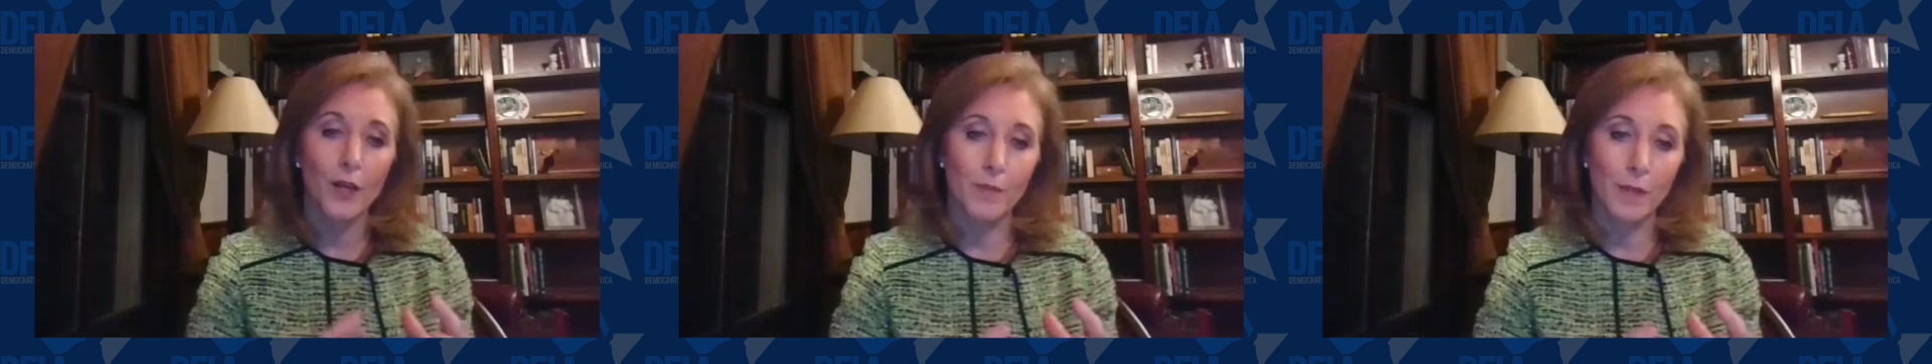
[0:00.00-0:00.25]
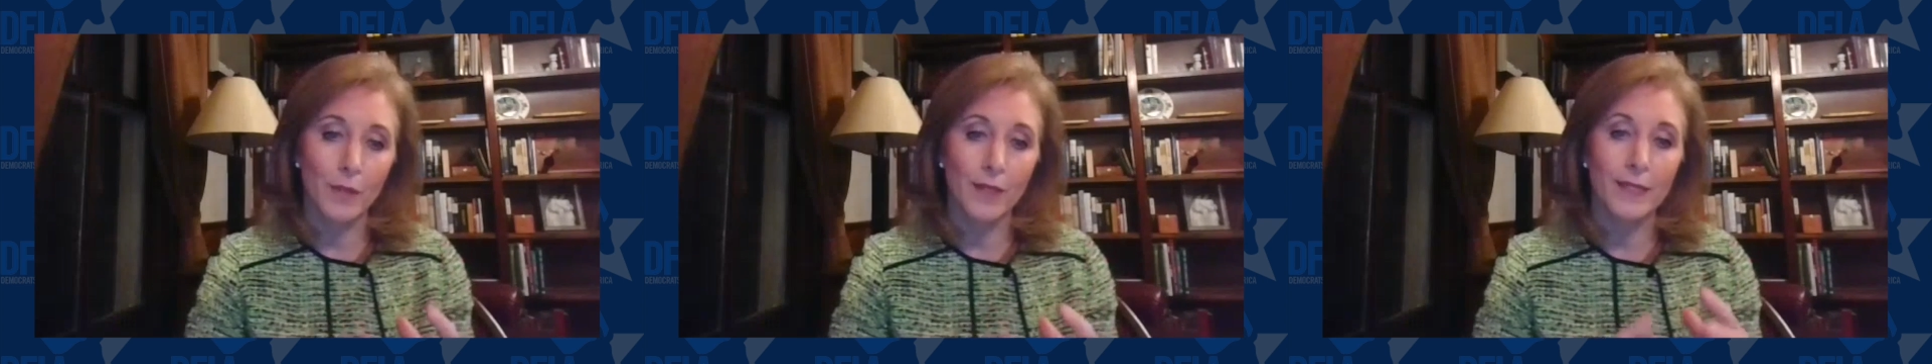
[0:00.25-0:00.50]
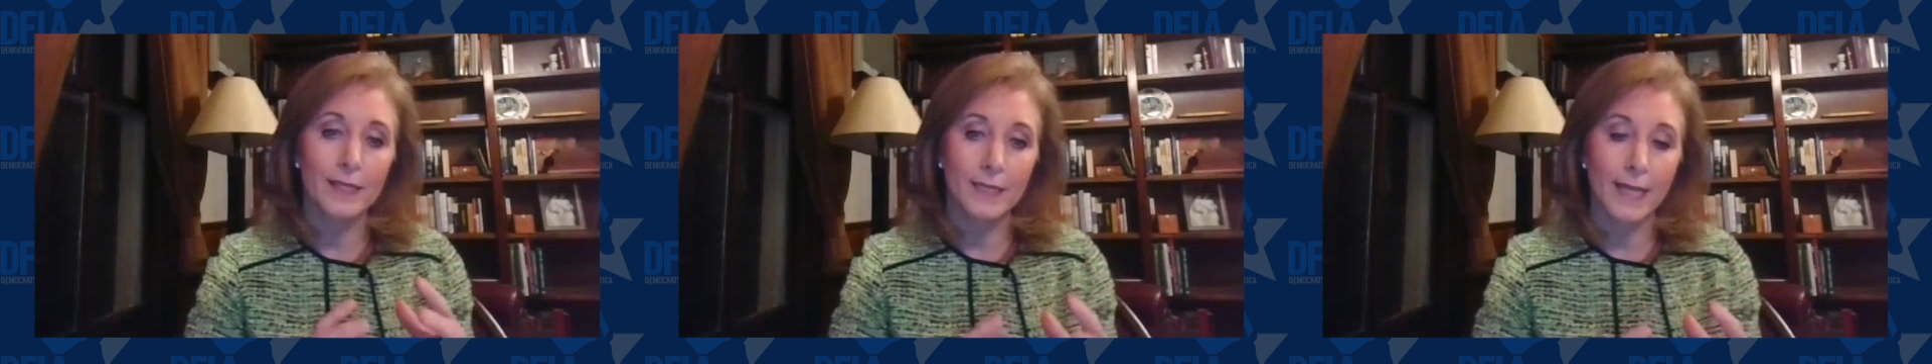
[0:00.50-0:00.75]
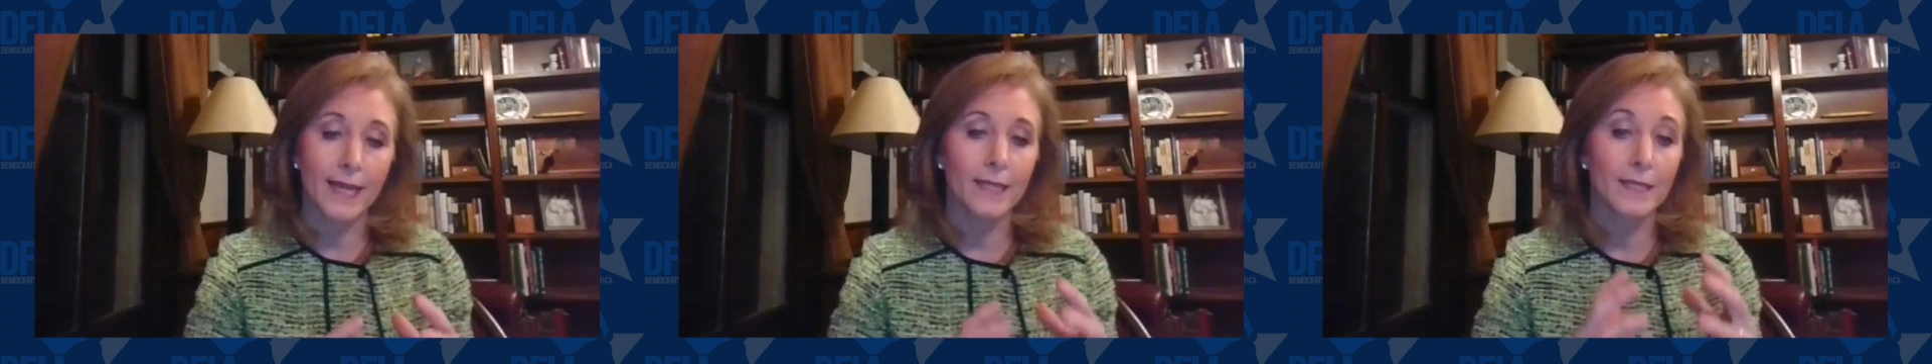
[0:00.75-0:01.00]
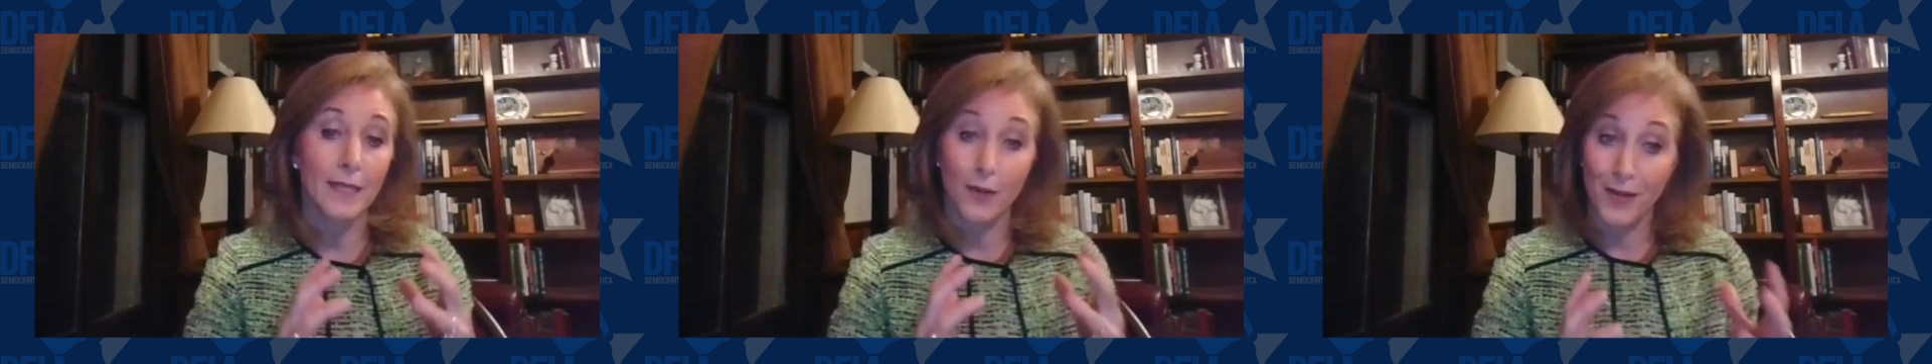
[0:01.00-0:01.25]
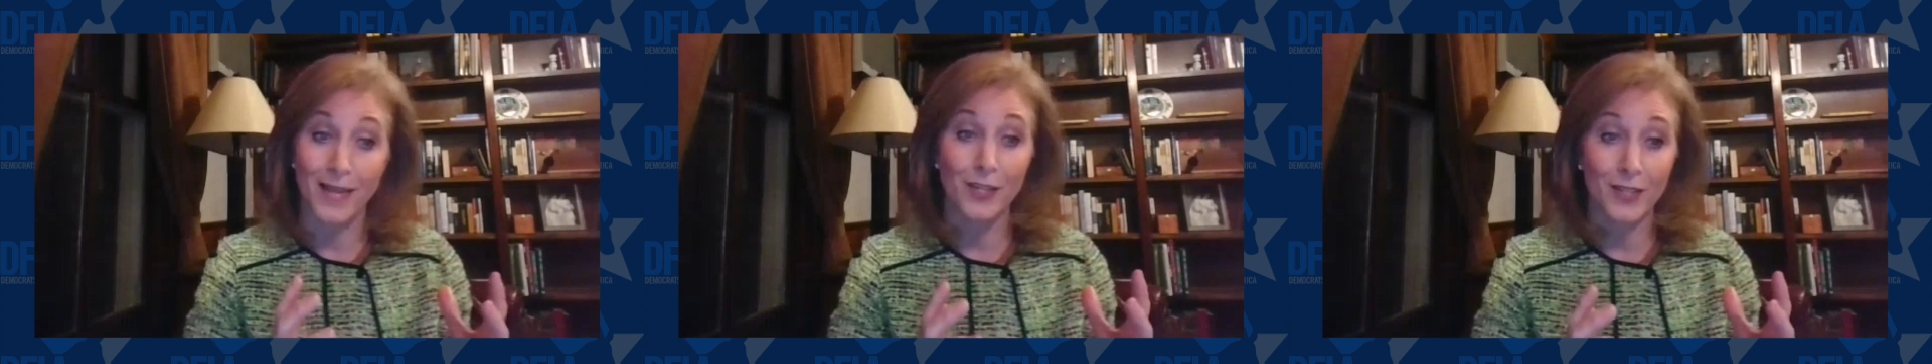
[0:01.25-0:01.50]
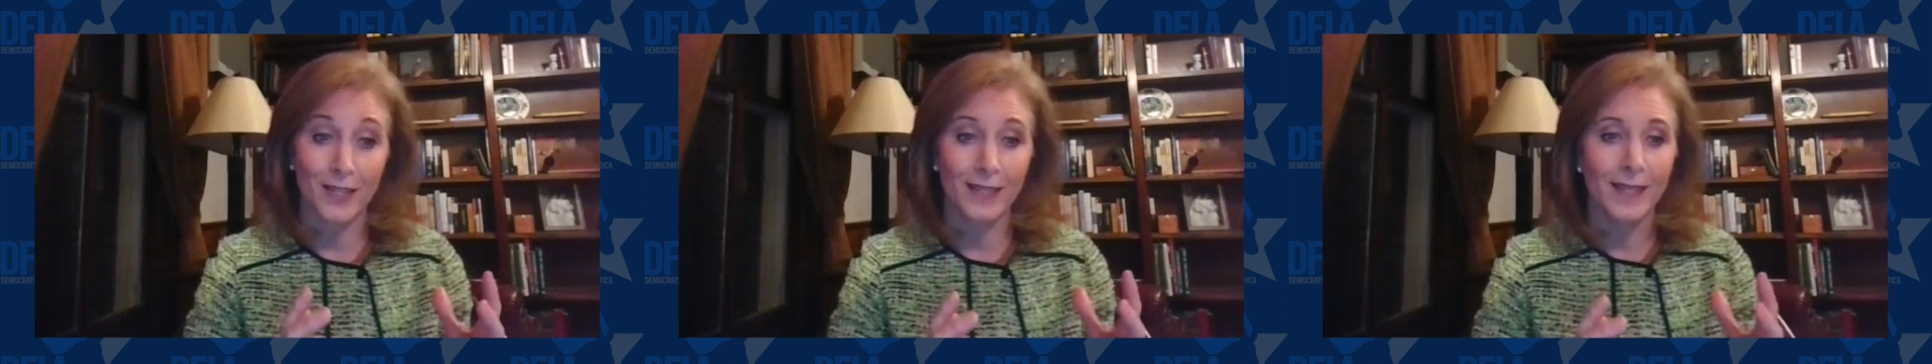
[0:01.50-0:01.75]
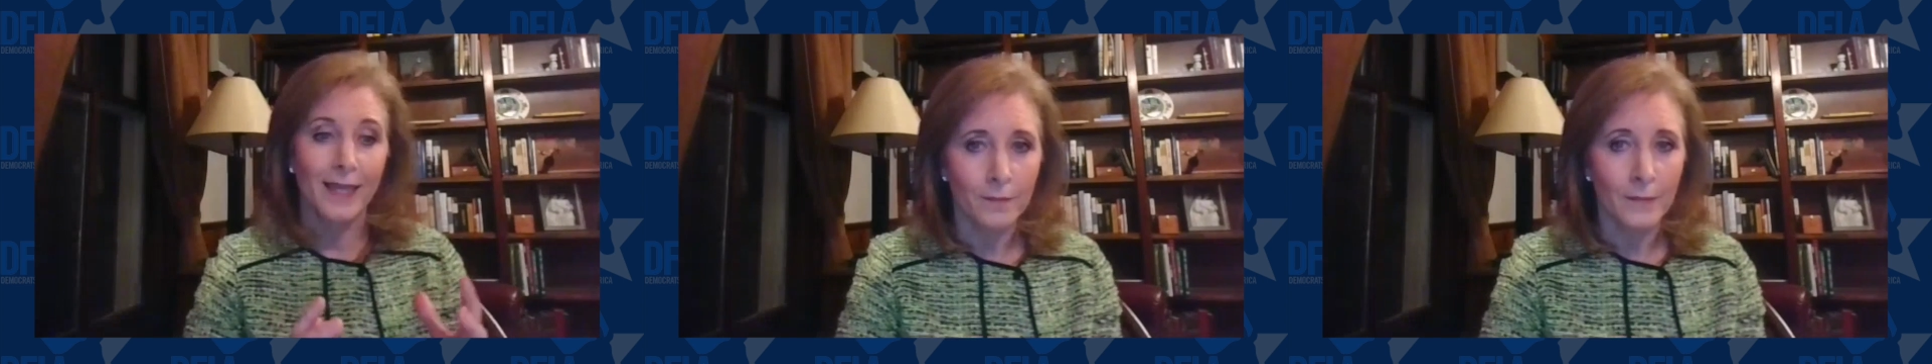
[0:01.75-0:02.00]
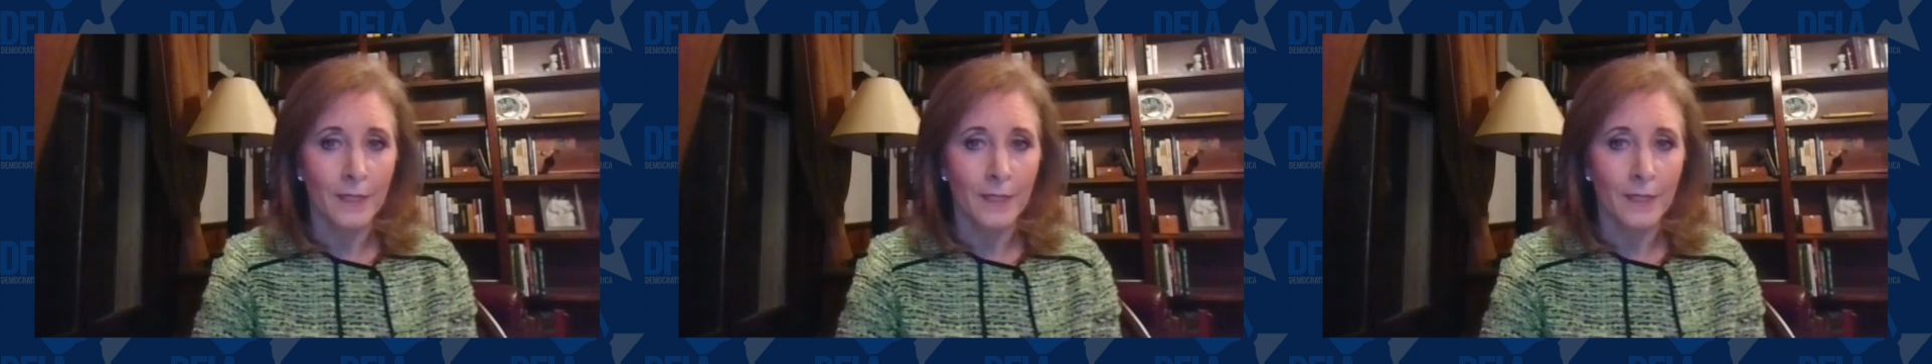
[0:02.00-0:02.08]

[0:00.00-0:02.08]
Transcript: communities, states, and our nation.